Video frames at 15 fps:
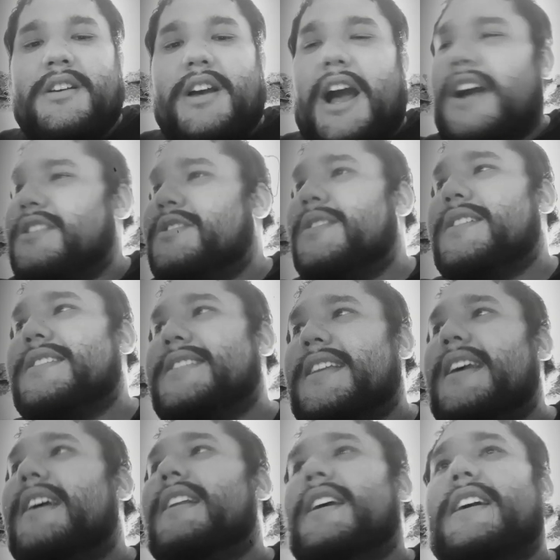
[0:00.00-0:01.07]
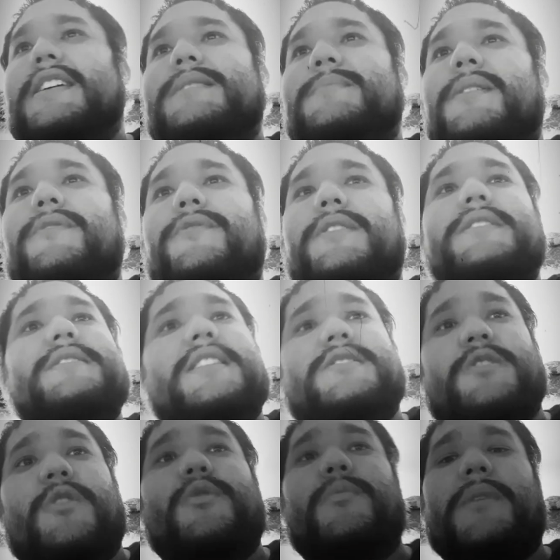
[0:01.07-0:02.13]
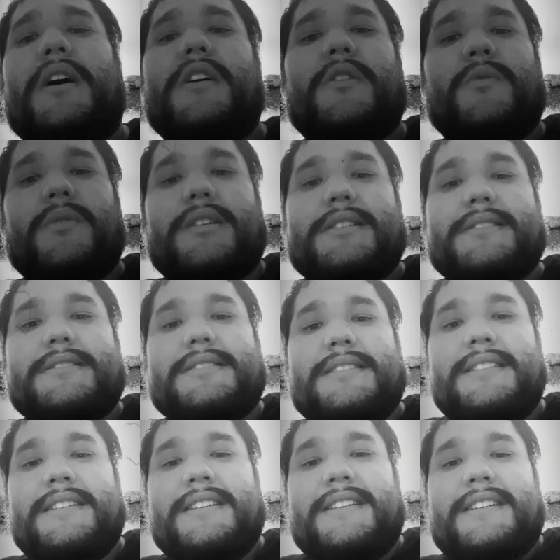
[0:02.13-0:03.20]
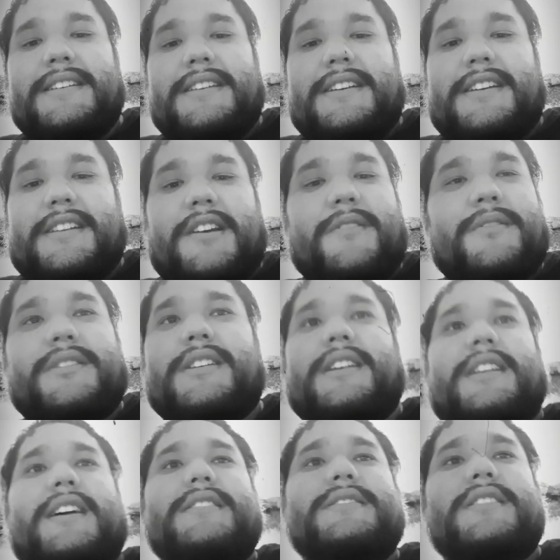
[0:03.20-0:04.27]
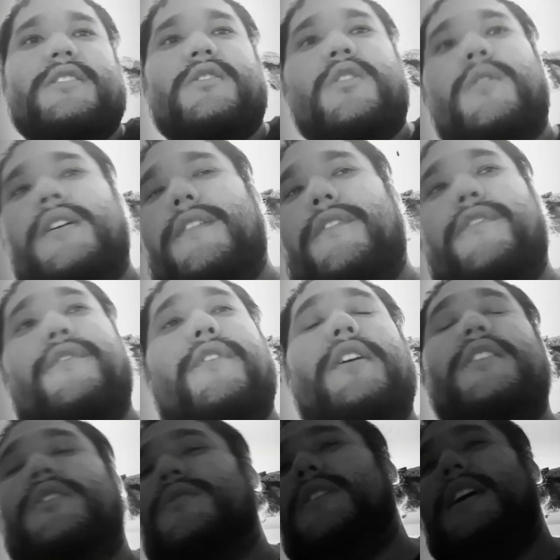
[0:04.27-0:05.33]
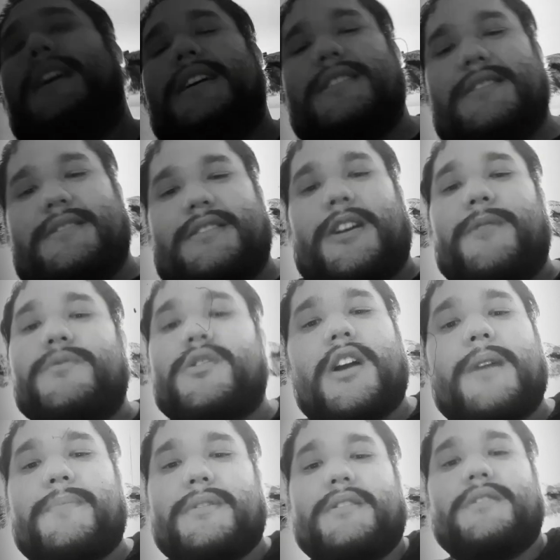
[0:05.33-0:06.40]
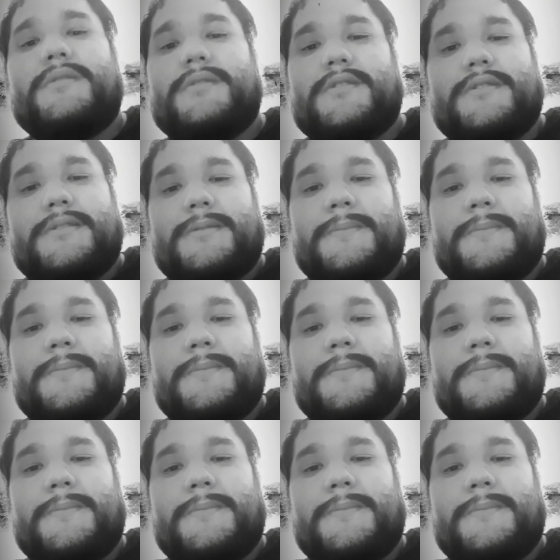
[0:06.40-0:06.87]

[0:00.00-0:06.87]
I took a stand against my friends. I told them how it was and everything. And I said, you know what? Fuck you guys. I'm dropping yous.